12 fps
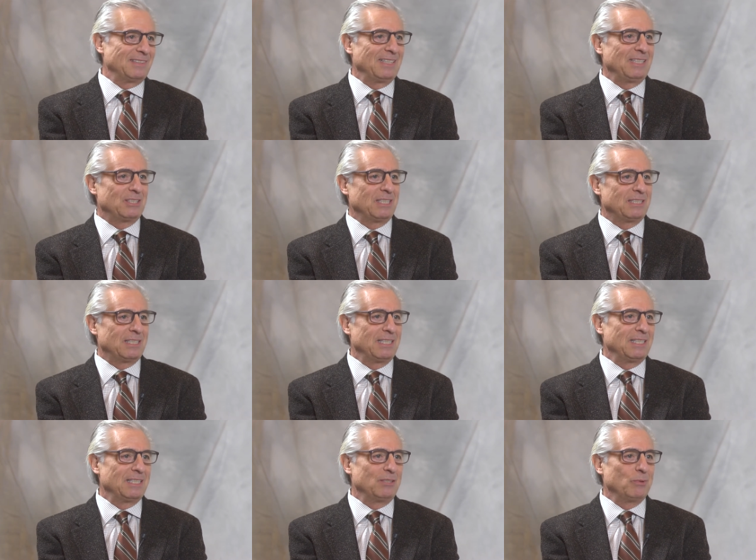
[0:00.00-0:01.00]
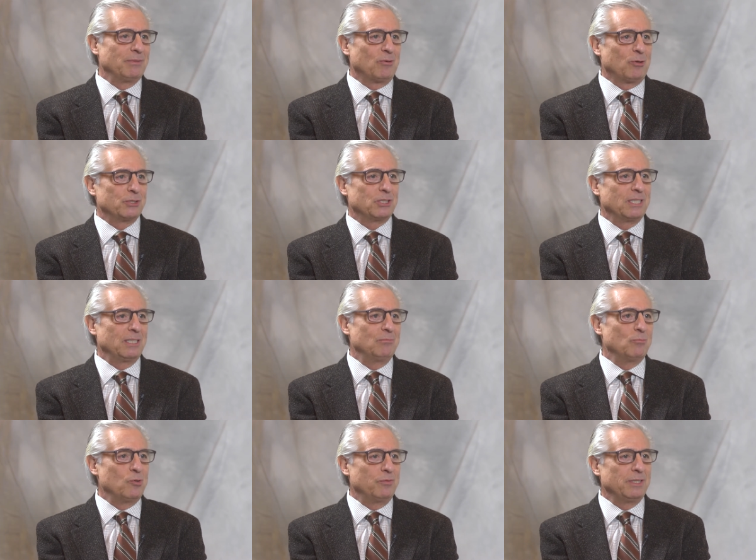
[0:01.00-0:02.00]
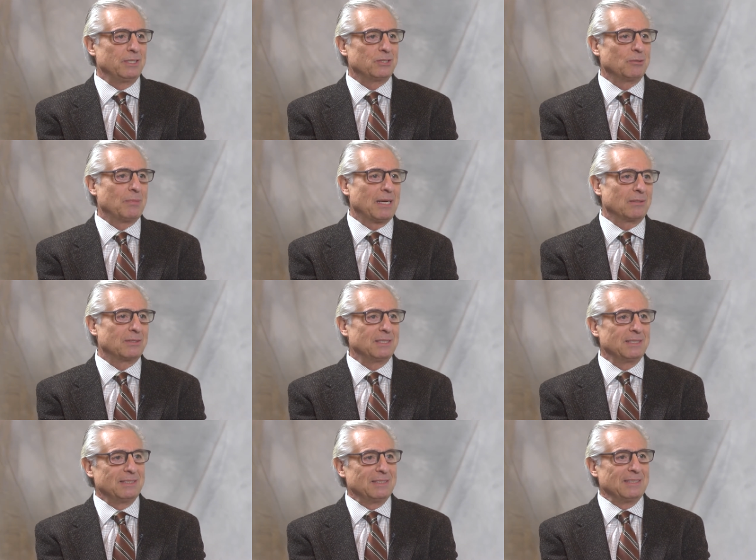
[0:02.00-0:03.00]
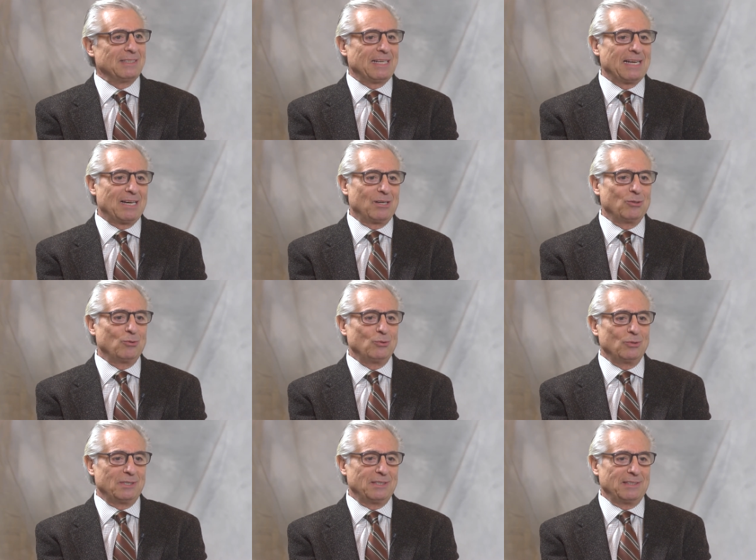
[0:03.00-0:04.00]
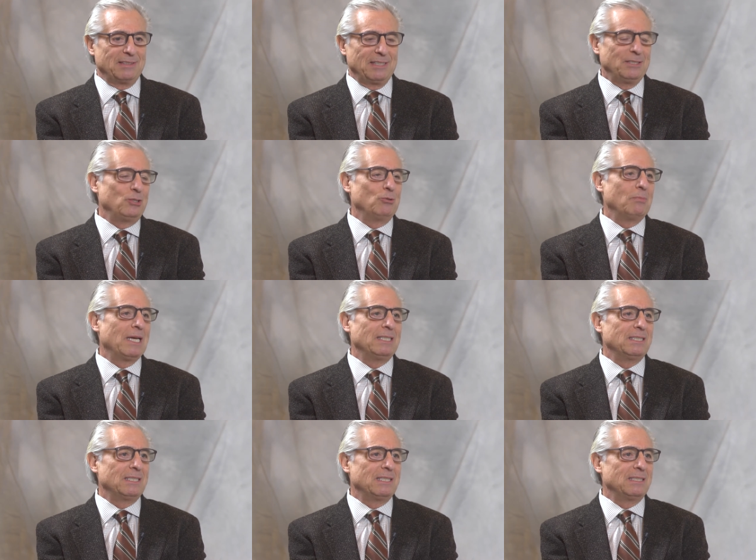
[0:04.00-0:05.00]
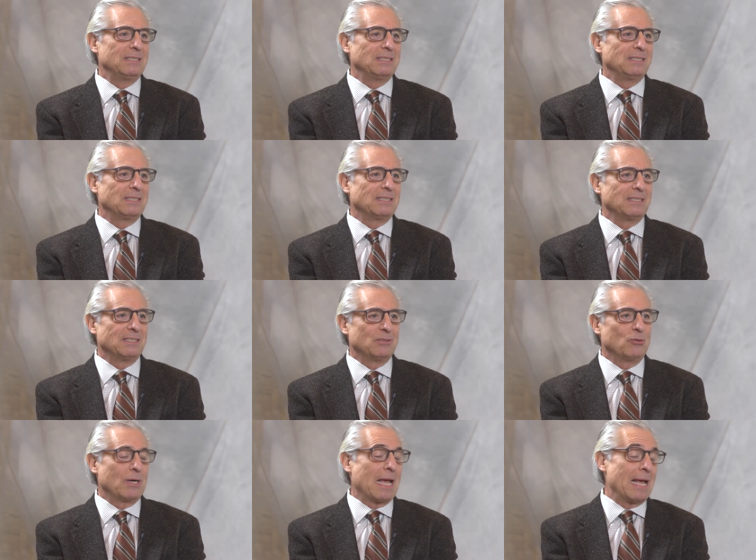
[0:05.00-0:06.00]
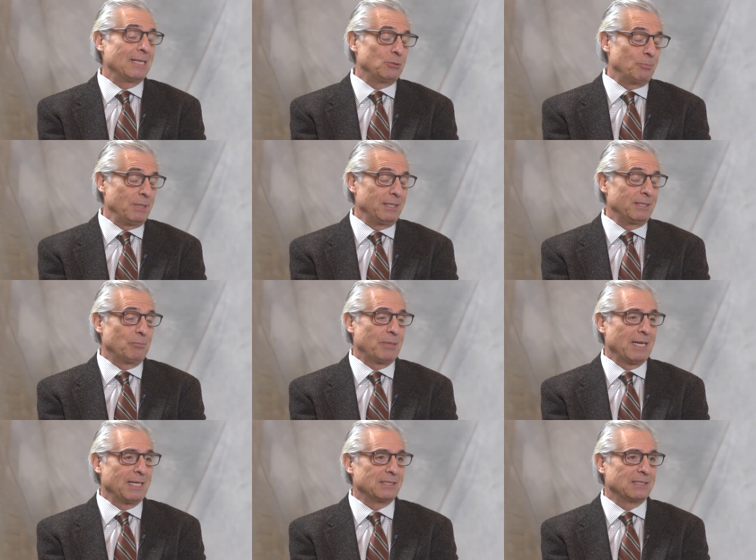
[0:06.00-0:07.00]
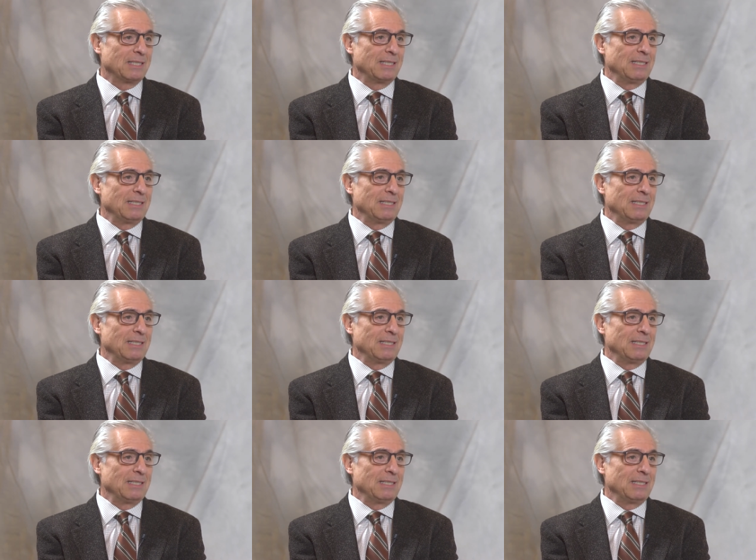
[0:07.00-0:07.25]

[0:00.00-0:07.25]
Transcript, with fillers: ECT, and we've all seen movies about how inhumane it is and or has been in the past.